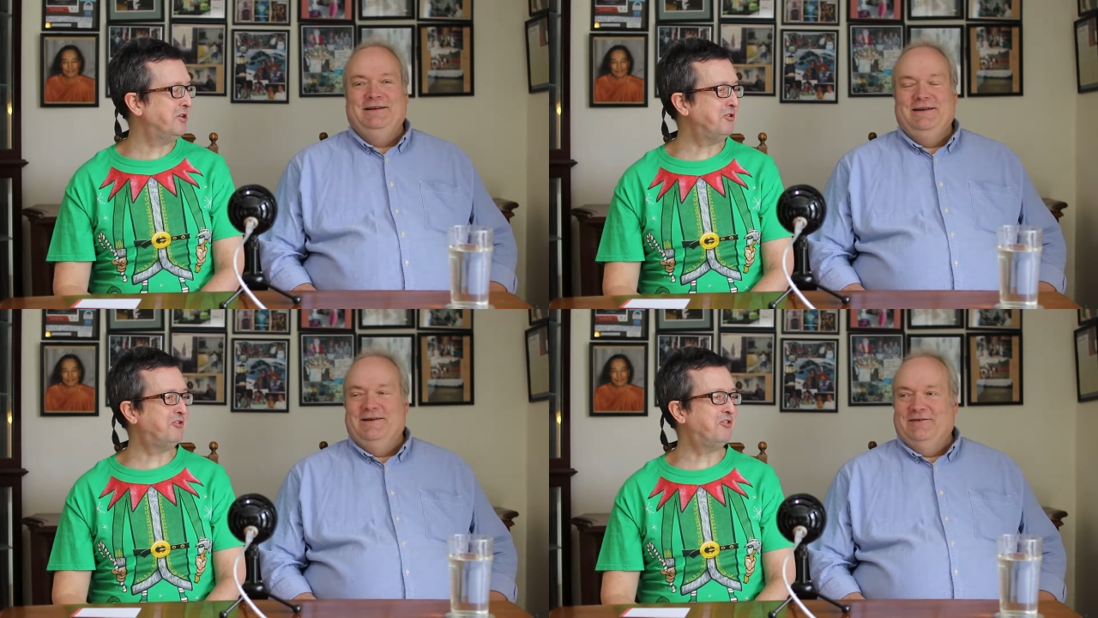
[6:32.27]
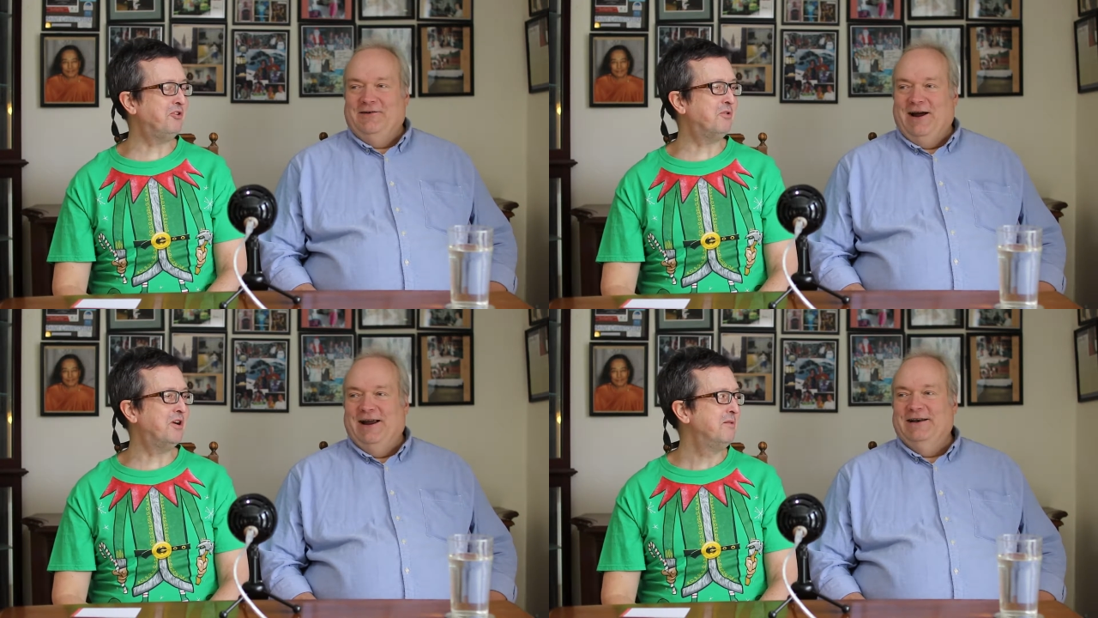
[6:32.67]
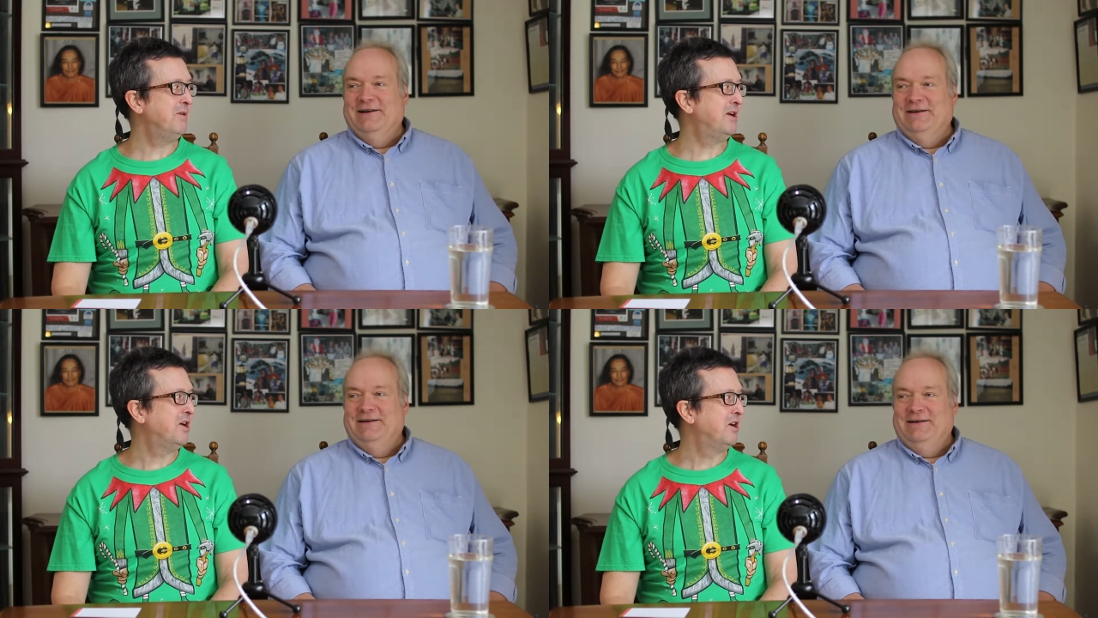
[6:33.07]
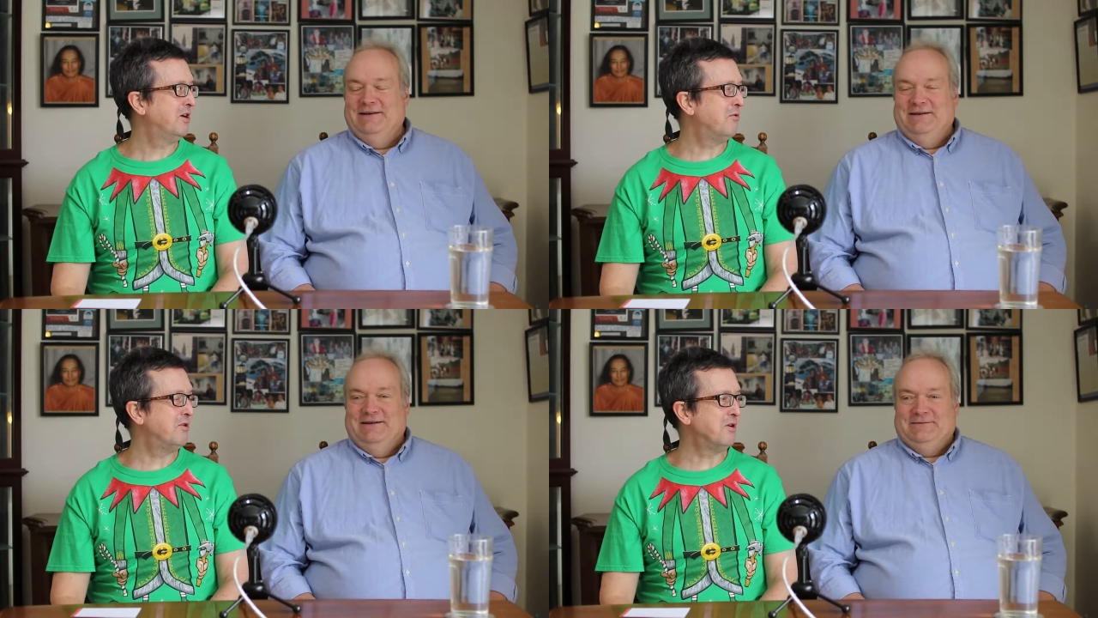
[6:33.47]
Speaker 1: you used to right. be
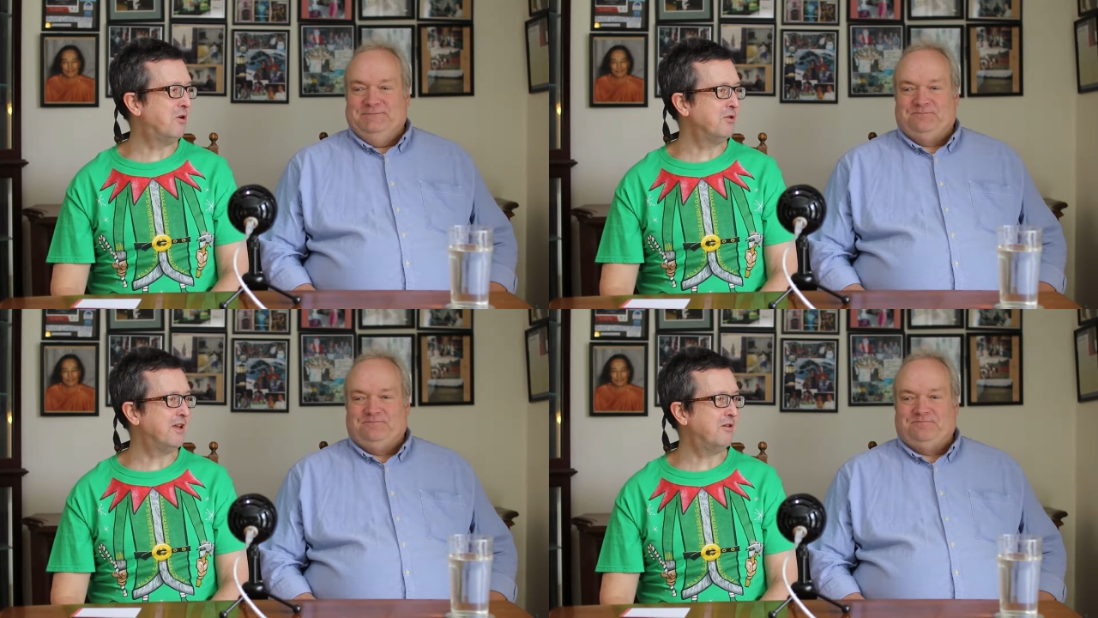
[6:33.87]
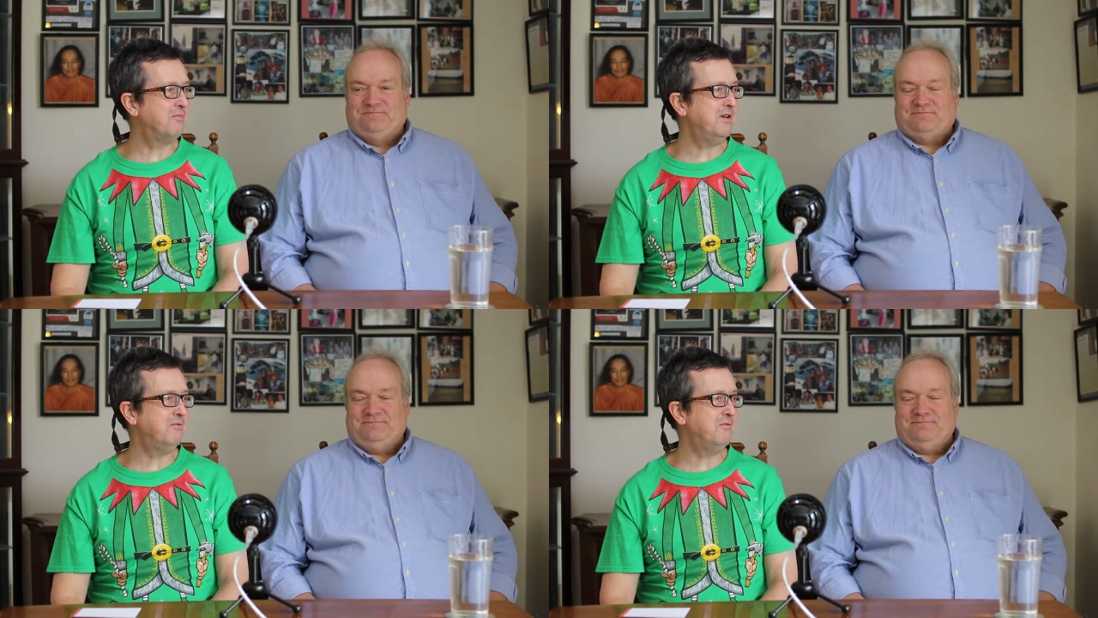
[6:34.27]
going home. That would be